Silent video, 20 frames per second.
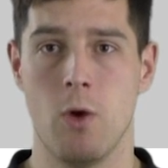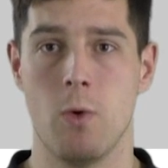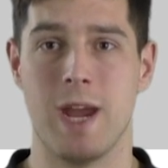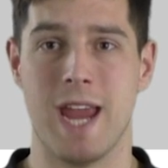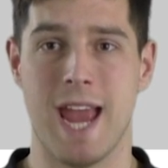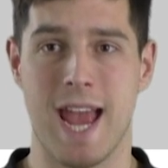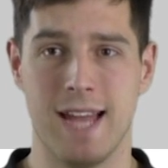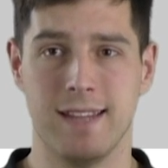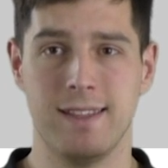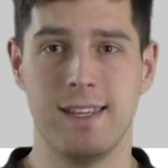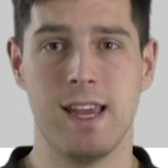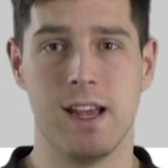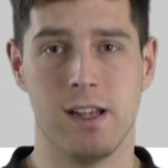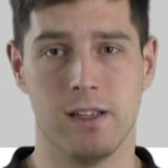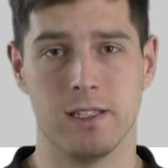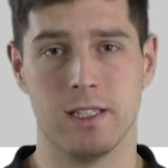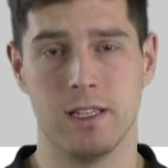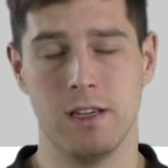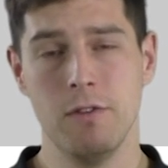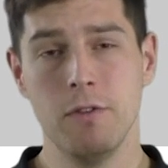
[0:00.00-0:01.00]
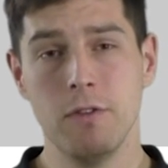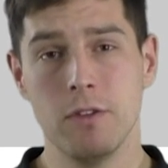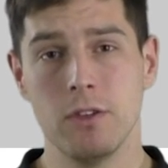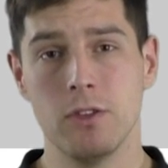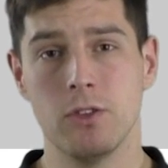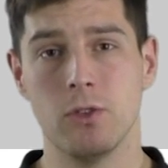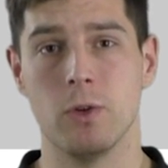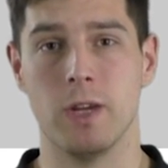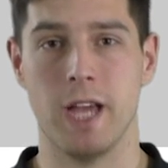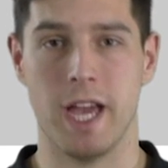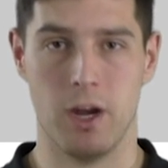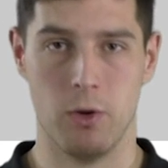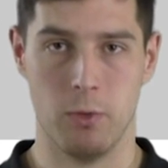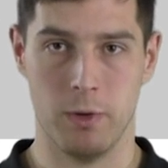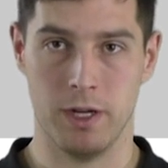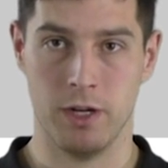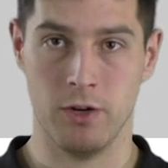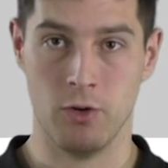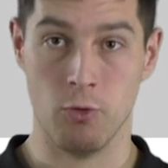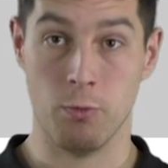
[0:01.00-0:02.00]
We add the else if together
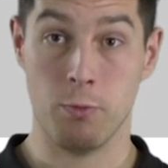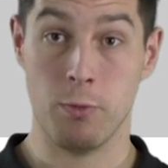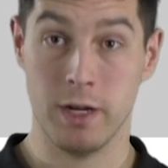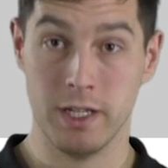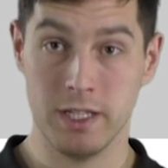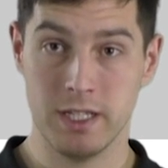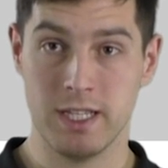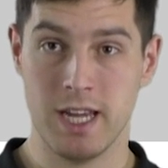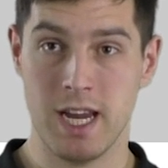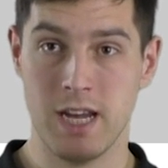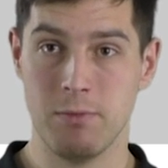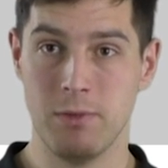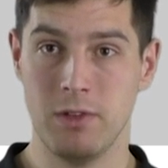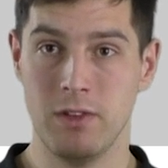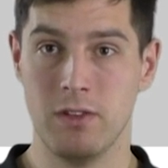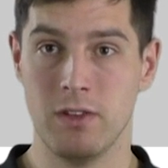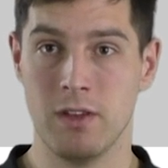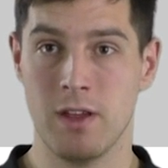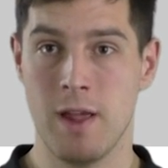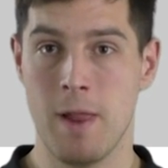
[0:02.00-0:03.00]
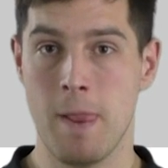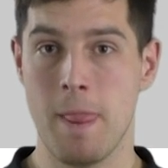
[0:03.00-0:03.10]
with a new print statement